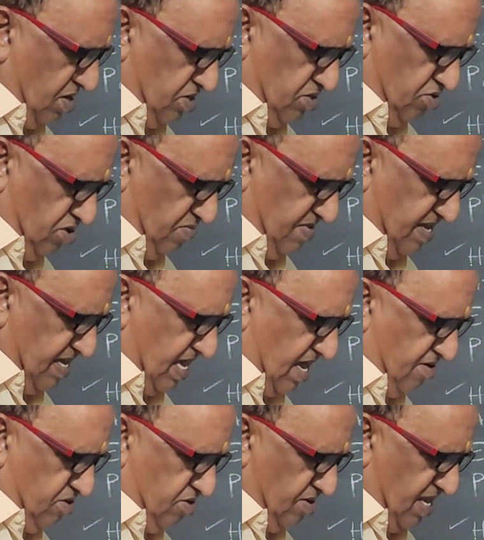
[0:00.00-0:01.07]
will
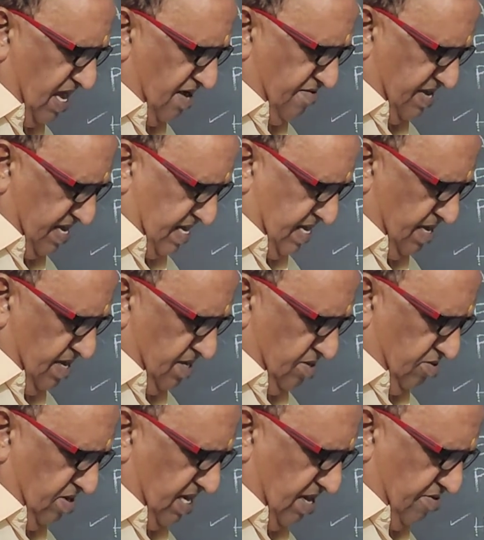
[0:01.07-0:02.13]
have
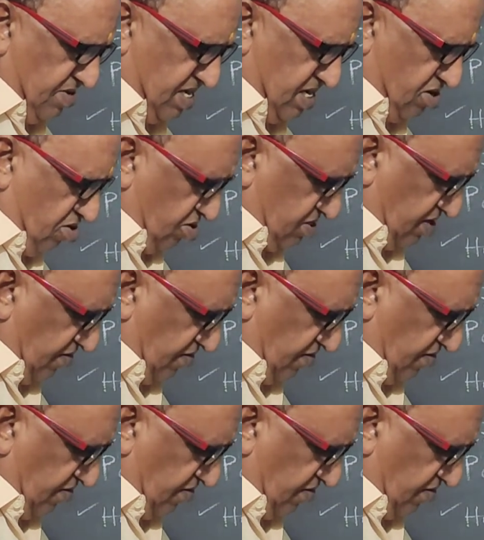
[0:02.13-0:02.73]
a kick out